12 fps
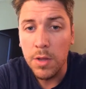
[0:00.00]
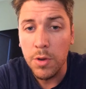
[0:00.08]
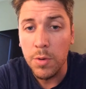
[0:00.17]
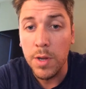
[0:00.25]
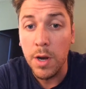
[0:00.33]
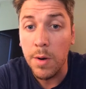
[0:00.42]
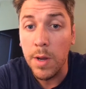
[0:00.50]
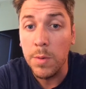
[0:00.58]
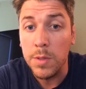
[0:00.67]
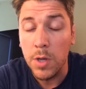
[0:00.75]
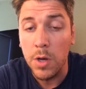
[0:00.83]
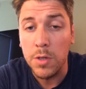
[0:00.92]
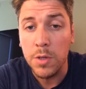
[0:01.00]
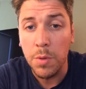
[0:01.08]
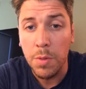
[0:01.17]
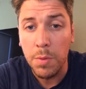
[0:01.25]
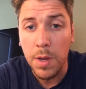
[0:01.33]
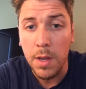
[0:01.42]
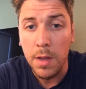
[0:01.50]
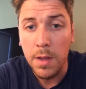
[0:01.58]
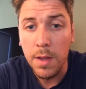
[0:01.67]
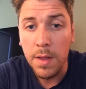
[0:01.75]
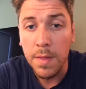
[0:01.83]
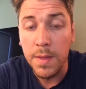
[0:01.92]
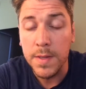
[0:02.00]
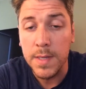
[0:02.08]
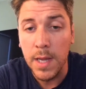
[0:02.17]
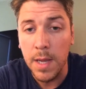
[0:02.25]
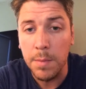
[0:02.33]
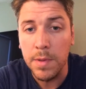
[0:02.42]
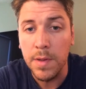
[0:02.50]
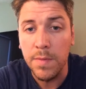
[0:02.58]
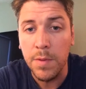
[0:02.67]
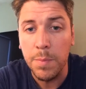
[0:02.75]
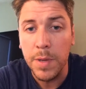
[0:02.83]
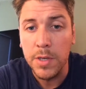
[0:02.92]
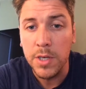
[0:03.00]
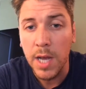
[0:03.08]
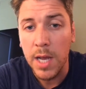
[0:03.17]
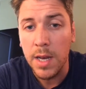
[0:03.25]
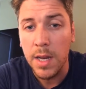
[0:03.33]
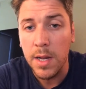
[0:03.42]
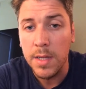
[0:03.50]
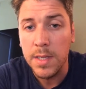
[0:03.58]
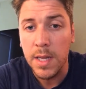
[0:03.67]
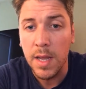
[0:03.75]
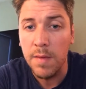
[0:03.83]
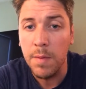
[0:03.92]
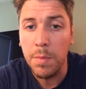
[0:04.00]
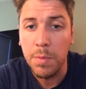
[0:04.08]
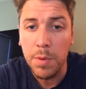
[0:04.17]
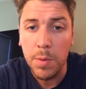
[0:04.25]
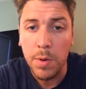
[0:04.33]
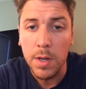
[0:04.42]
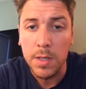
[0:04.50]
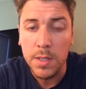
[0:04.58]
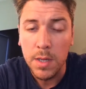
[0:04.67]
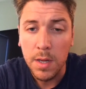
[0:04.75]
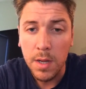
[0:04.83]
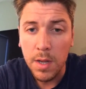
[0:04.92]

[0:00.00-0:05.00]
your ERA was also 3, the same as if you pitched 9 innings and gave up 3 runs.